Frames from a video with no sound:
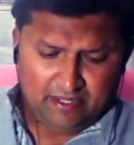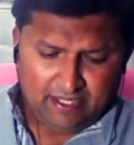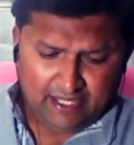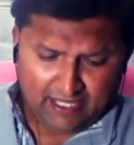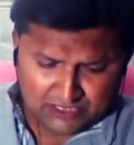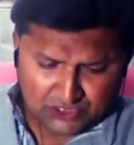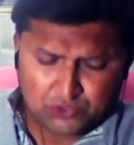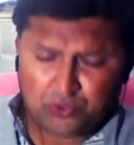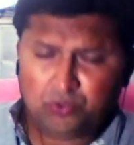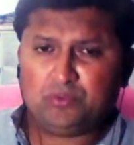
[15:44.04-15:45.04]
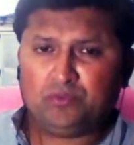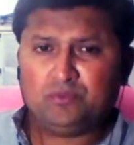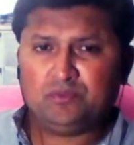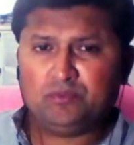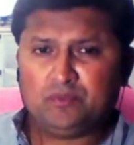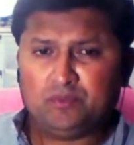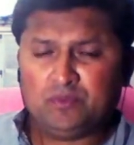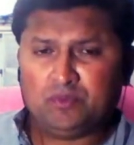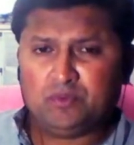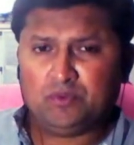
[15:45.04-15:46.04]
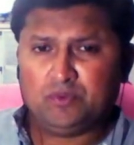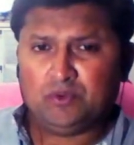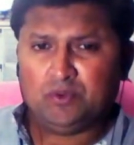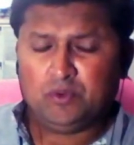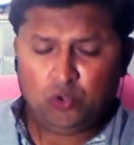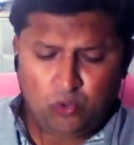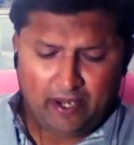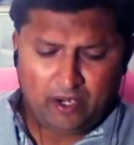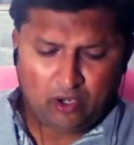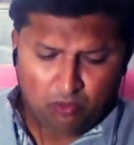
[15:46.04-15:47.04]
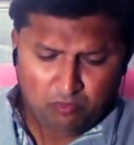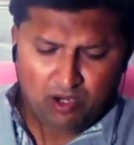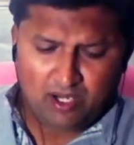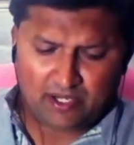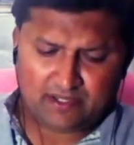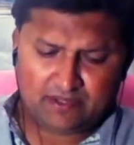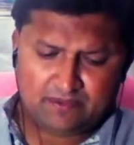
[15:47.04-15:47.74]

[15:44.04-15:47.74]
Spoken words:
has to do a homework